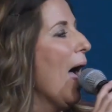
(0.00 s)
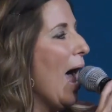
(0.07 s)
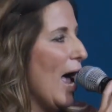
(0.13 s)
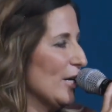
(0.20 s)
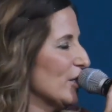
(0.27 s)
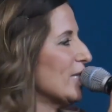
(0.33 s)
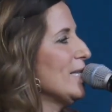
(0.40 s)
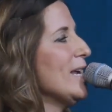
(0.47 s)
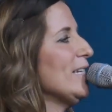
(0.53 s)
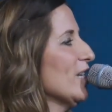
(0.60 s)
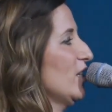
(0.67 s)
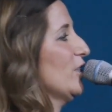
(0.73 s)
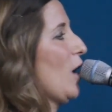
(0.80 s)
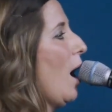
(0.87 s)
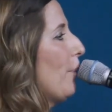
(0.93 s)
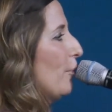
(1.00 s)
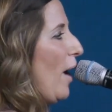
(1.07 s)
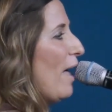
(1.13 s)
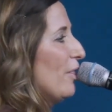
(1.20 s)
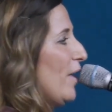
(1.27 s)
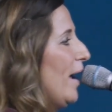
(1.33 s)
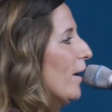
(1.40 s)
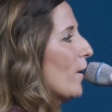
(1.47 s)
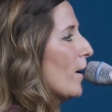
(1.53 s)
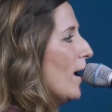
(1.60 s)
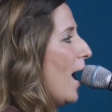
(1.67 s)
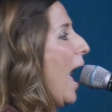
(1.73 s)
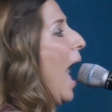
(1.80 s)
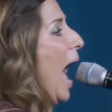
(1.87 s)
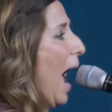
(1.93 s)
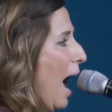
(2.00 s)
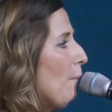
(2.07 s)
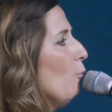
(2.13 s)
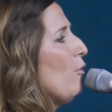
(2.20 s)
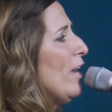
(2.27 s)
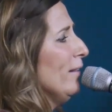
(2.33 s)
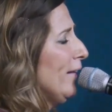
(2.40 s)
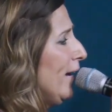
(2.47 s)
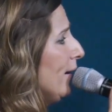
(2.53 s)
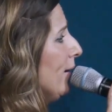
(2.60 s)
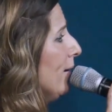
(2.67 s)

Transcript: I just need to stop right there. I'm willing.